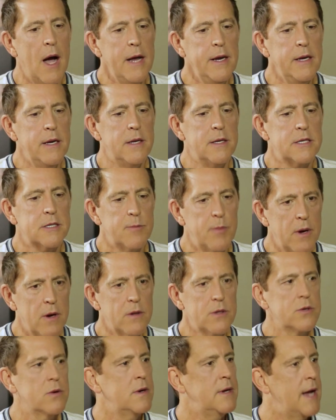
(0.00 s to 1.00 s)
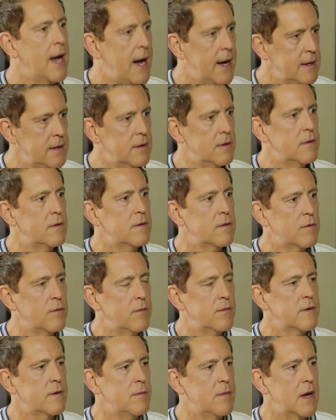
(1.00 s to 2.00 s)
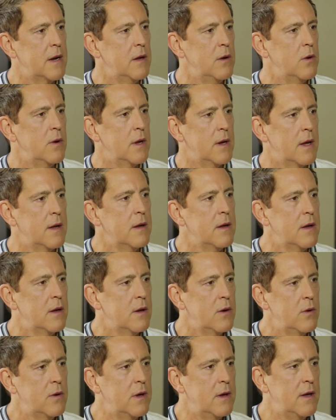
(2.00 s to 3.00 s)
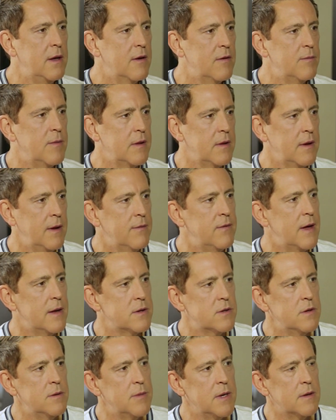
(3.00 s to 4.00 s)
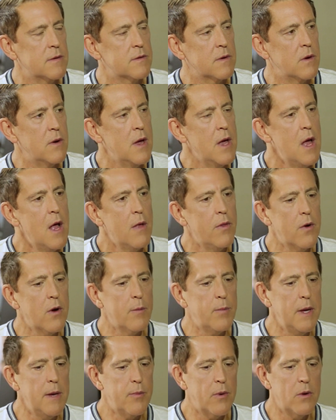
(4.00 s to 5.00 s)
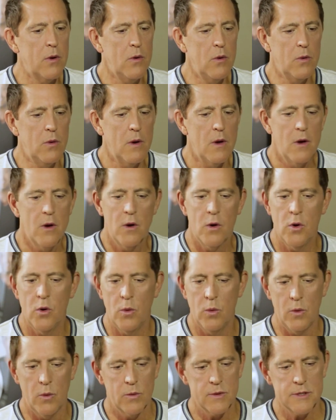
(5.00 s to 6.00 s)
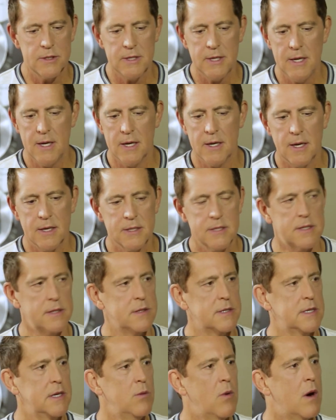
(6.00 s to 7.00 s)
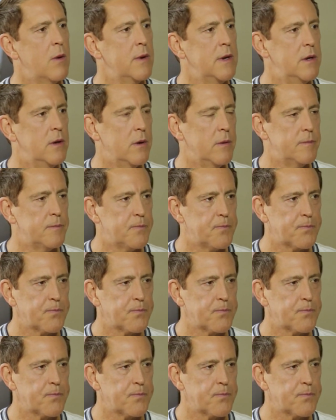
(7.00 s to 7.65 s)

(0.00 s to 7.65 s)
I needed spiritual guidance from somebody who could who could give me, give that to me. And so there are people who who see us and see what we do